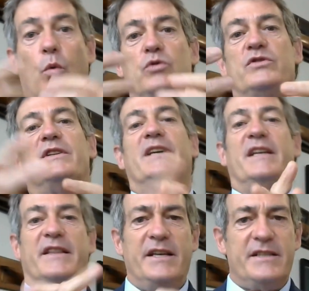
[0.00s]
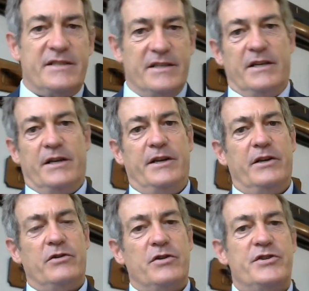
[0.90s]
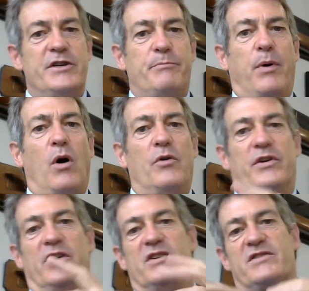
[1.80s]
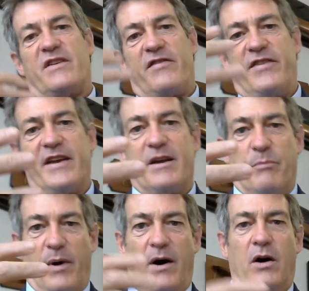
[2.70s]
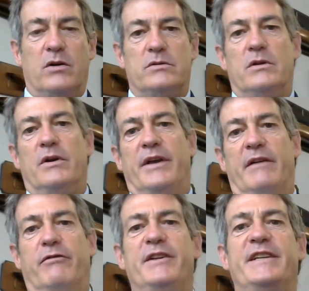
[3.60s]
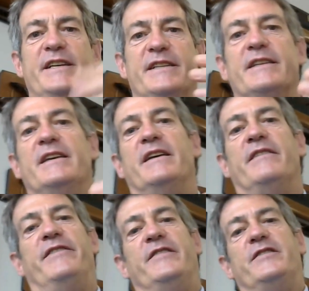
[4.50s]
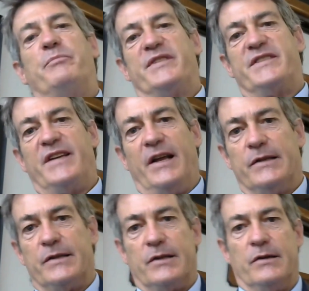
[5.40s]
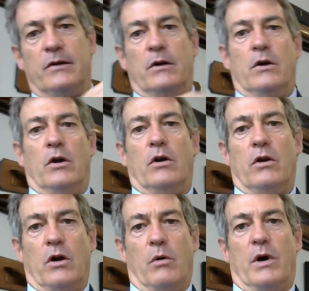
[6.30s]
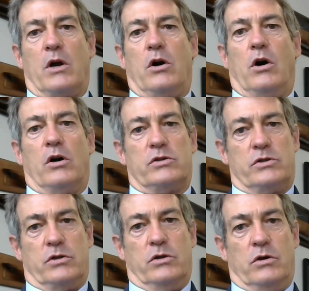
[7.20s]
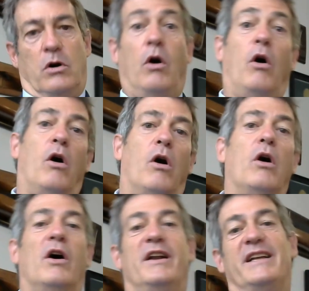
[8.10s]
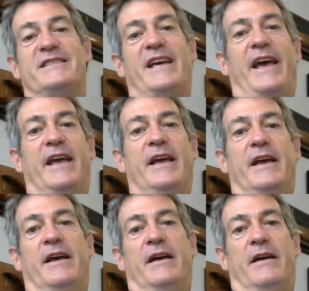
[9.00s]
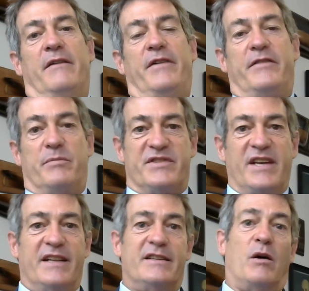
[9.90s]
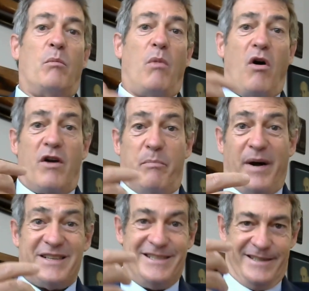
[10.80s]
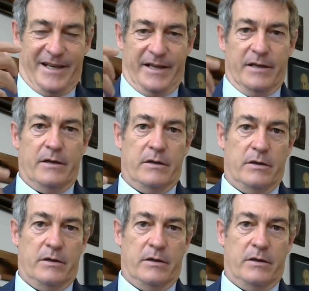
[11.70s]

would these new ship owners think about if we did 50% lower cost, or let's say 50% more capacity?